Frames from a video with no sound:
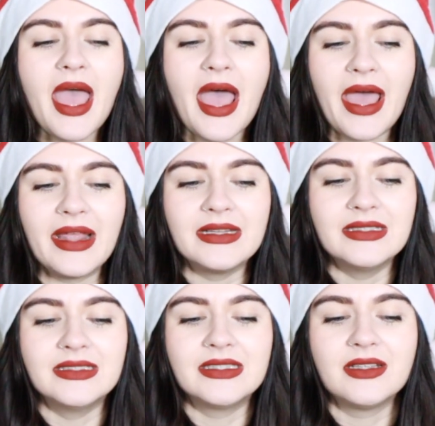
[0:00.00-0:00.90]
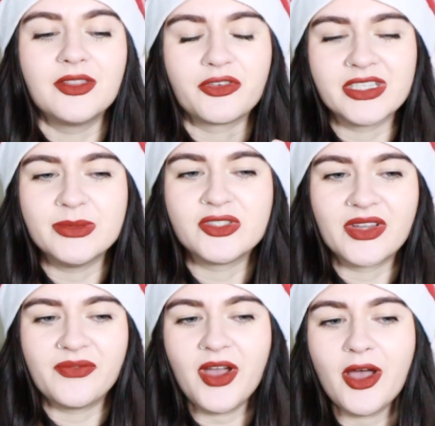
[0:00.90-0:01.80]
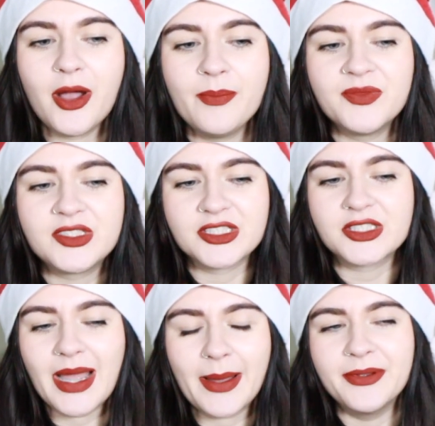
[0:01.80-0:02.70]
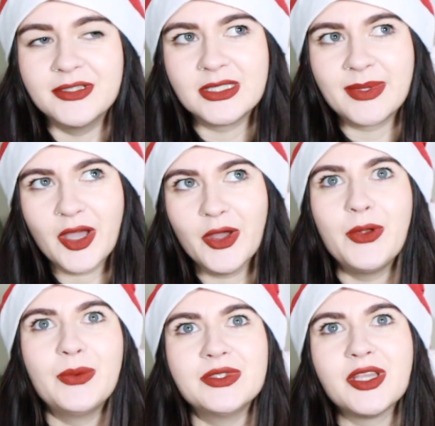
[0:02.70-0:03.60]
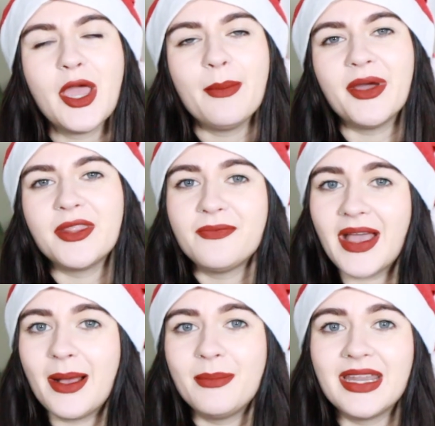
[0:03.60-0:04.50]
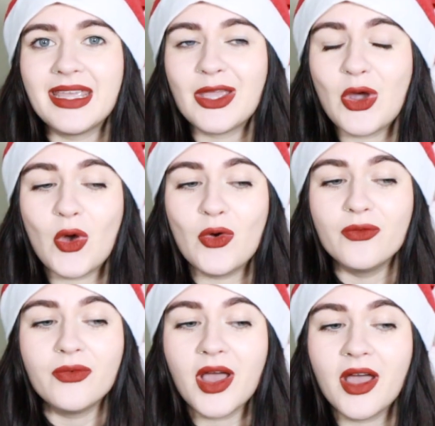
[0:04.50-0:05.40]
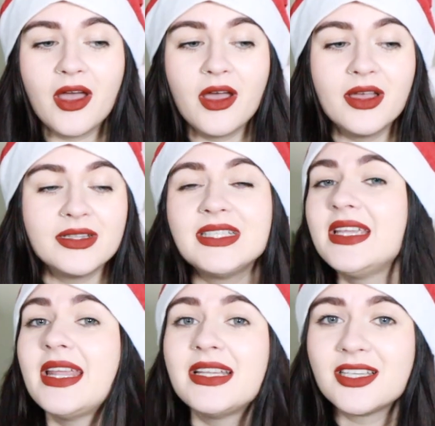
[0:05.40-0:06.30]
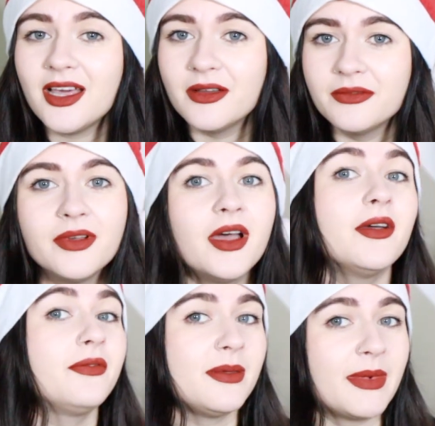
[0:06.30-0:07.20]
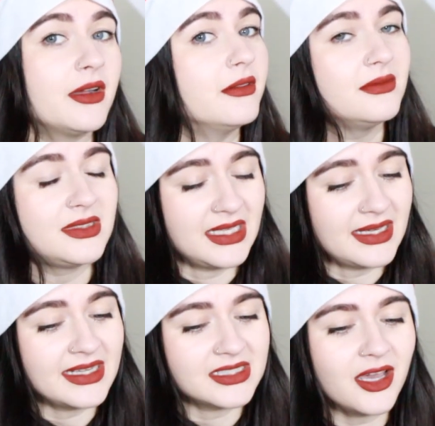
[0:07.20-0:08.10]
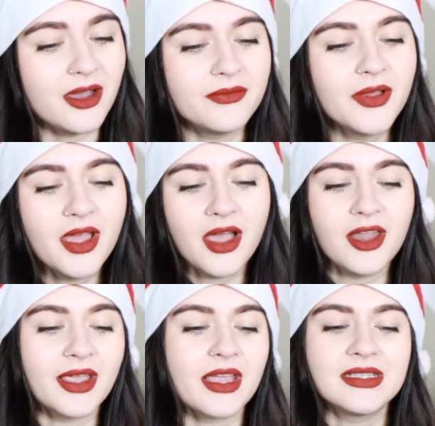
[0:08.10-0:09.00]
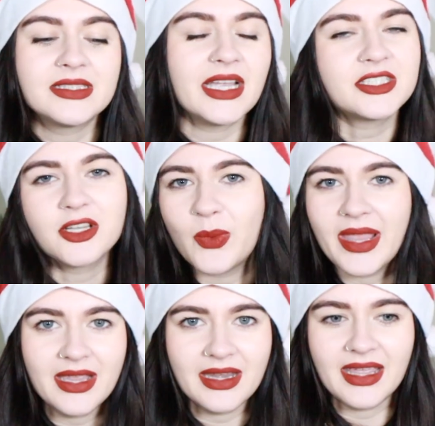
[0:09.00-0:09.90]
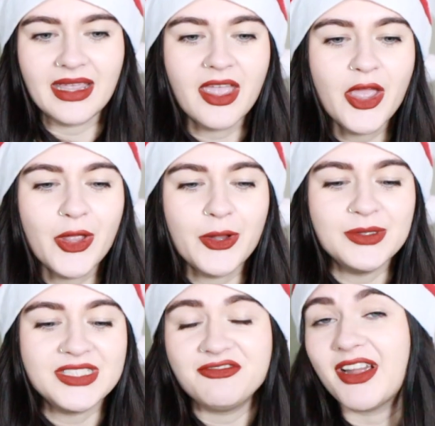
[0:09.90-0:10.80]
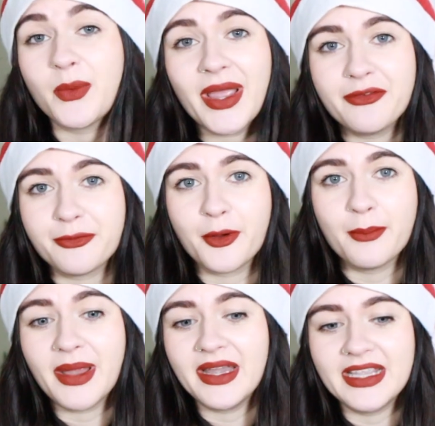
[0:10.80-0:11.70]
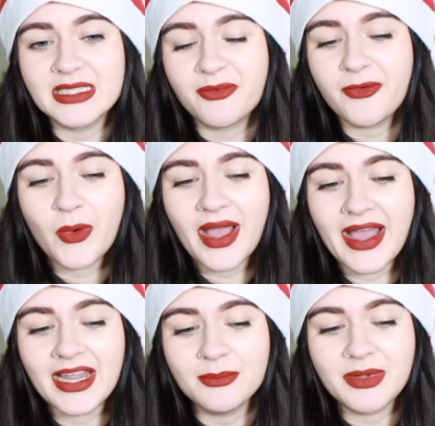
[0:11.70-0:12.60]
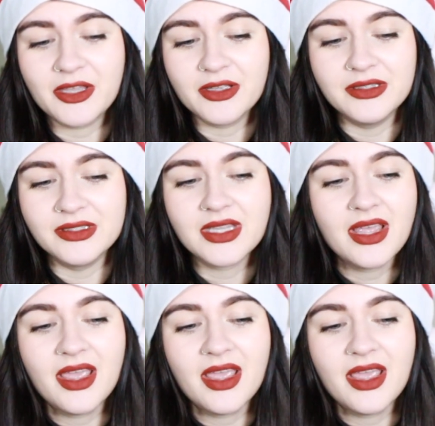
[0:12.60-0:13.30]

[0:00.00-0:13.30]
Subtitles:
And the Christmas tree farm just so happens to be owned by the family of her teenage love, her female teenage love, her sexual awakening, who she ran away from many years beforehand because